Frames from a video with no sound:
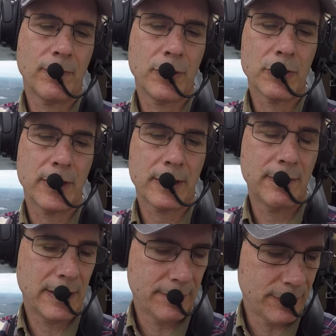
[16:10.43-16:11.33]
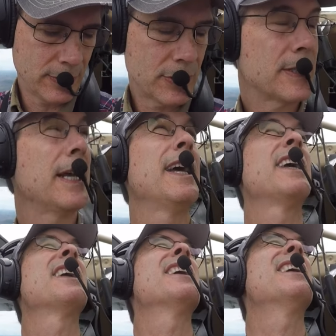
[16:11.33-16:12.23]
fuel selector valve full tank.
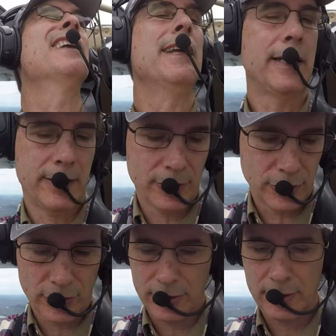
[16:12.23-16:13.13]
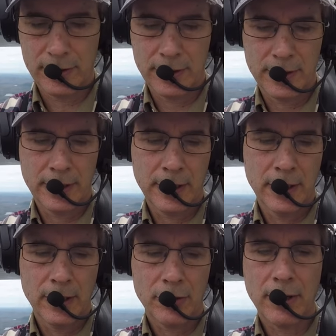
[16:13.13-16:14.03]
It is
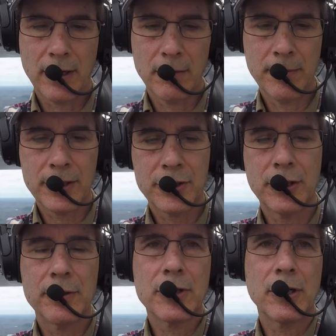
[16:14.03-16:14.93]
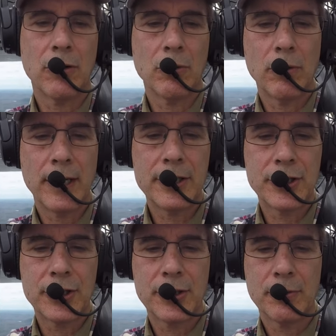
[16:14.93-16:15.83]
problem mixture. We're going to go
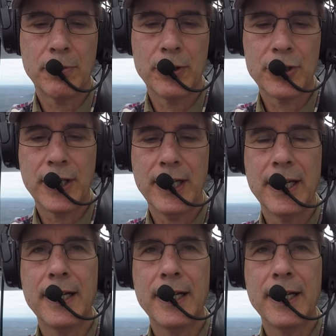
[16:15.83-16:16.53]
rich, pushing it in,